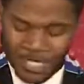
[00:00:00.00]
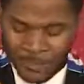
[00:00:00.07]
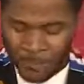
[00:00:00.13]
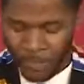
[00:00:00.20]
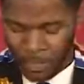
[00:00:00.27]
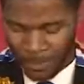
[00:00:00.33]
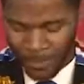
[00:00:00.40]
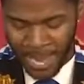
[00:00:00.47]

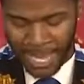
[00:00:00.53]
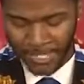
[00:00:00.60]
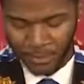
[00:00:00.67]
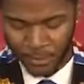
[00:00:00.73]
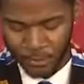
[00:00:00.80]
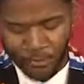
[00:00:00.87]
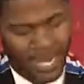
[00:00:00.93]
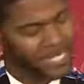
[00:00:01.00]
at my
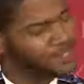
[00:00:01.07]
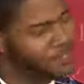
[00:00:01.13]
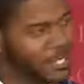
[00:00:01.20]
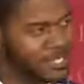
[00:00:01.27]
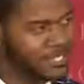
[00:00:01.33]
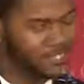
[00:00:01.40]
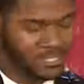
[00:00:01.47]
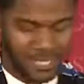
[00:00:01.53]
high school
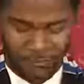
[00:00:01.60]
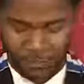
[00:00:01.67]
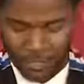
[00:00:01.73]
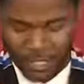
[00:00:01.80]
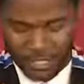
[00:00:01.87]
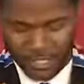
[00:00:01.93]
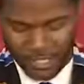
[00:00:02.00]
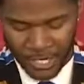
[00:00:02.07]
graduation
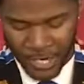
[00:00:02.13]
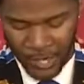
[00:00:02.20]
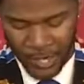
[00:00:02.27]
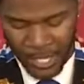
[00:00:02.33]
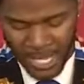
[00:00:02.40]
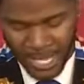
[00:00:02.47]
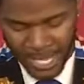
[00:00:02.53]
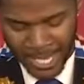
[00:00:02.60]
several years
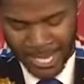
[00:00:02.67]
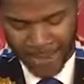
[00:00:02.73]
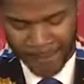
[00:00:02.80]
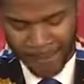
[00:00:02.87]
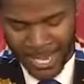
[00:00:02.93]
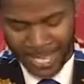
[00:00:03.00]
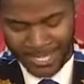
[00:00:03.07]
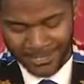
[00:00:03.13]
ago,
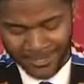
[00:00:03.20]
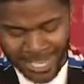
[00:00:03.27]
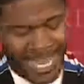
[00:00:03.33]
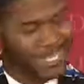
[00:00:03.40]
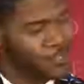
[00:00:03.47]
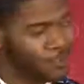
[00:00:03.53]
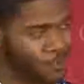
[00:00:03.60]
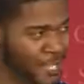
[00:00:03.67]
my
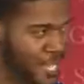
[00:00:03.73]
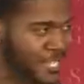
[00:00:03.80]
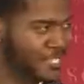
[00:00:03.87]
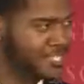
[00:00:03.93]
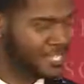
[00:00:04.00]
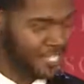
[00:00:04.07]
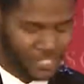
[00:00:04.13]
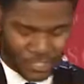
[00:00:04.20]
high school
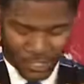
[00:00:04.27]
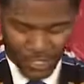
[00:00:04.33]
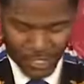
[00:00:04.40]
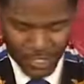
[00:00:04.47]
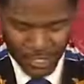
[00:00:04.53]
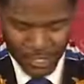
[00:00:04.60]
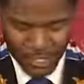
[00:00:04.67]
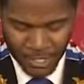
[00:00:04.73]
English
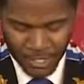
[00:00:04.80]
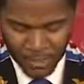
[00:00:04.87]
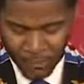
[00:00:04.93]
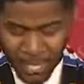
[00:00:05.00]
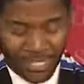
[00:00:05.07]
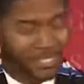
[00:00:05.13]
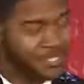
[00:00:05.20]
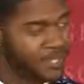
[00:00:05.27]
teacher
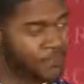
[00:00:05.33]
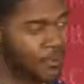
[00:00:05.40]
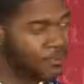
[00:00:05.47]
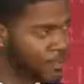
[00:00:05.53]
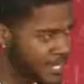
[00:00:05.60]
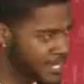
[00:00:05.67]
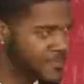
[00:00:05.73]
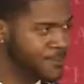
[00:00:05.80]
threatened
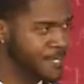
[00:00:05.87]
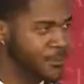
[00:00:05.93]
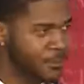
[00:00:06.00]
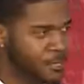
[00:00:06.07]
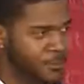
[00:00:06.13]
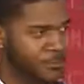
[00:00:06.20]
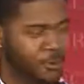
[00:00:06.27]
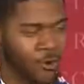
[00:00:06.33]
to replace
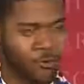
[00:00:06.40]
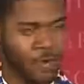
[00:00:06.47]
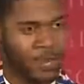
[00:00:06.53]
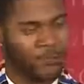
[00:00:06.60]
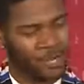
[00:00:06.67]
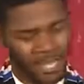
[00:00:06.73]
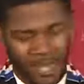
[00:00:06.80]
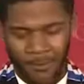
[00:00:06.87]
me on the
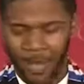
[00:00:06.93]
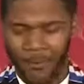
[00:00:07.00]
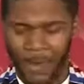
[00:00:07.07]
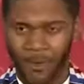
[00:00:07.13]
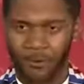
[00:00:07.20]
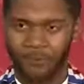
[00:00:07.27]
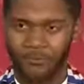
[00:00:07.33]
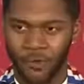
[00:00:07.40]
program or cut
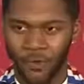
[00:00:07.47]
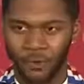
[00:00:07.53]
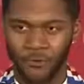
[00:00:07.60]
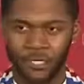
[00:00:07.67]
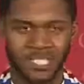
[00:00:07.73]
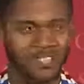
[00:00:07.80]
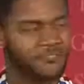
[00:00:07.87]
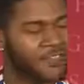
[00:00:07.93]
my
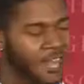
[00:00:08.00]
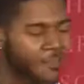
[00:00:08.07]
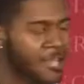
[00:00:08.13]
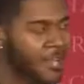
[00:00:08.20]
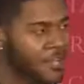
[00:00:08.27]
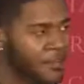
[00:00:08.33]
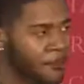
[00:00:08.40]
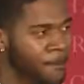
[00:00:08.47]
microphone when she
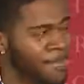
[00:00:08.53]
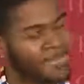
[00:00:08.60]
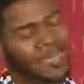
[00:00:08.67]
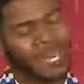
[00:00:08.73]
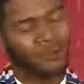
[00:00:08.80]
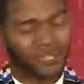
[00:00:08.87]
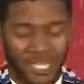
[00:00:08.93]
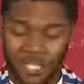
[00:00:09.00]
found out
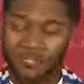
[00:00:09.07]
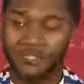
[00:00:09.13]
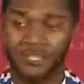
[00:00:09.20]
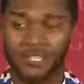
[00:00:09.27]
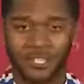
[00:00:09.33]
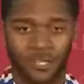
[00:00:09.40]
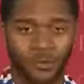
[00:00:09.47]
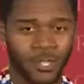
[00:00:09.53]
that I was
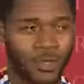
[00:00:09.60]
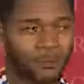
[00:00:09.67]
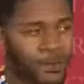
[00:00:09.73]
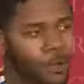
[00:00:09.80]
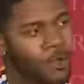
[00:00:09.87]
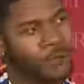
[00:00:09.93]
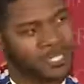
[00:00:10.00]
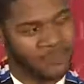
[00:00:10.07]
interested in
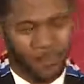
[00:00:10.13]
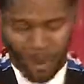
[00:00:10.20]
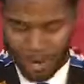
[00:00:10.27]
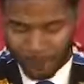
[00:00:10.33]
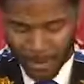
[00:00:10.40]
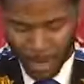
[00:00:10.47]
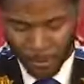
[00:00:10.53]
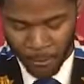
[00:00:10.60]
doing a poem as
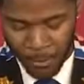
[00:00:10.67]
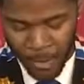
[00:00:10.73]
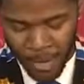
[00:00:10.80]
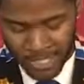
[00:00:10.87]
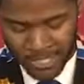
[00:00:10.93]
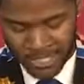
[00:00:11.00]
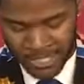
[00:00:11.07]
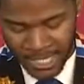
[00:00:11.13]
a part of my
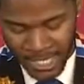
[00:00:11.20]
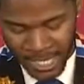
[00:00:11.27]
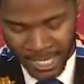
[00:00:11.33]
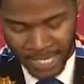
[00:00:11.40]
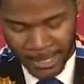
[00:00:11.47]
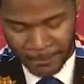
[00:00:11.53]
remarks.